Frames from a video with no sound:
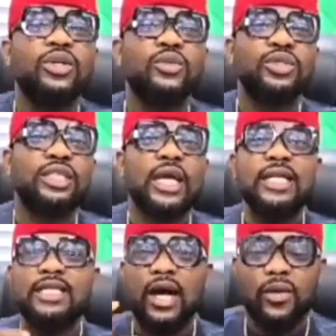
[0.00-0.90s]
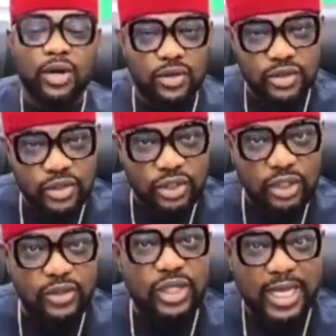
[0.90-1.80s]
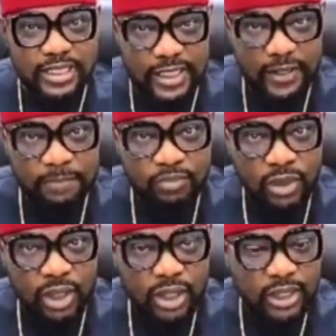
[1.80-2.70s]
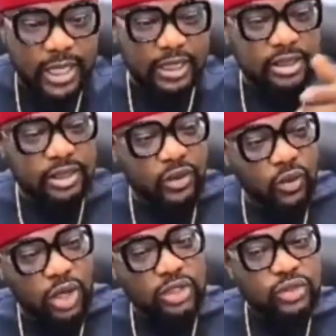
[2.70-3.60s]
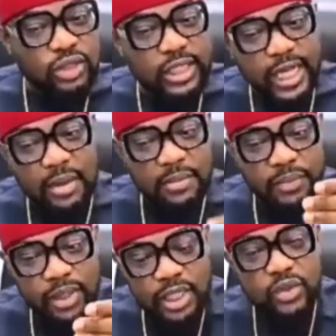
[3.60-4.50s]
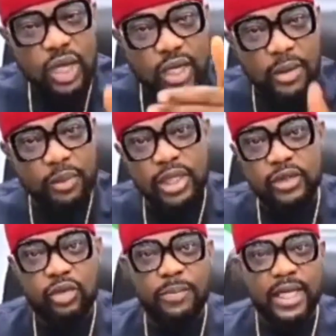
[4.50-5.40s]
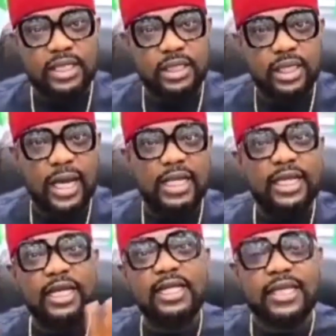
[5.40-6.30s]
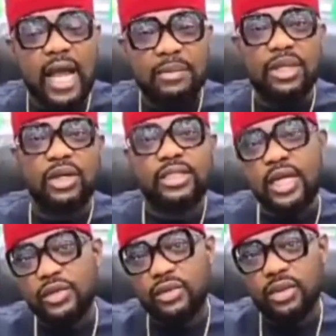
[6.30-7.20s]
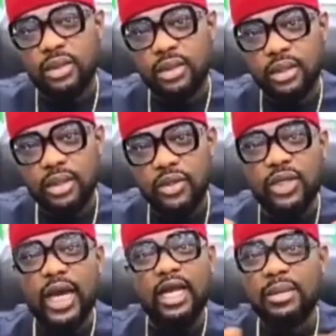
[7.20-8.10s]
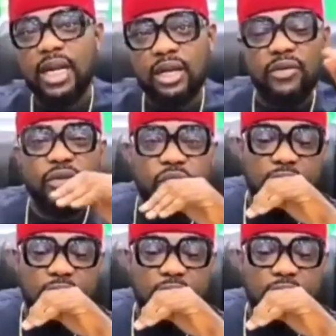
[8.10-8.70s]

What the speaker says: going to change our constitution to now say that once you decamp into another political party, at any time in your tenure, you can remain in office